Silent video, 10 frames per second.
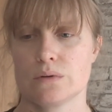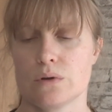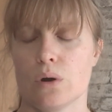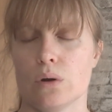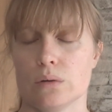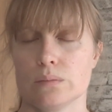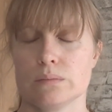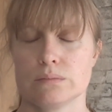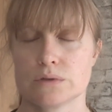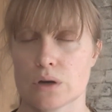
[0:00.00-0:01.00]

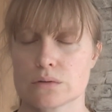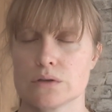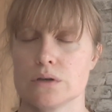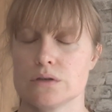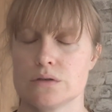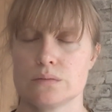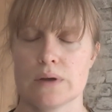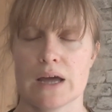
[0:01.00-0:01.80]
call doctors,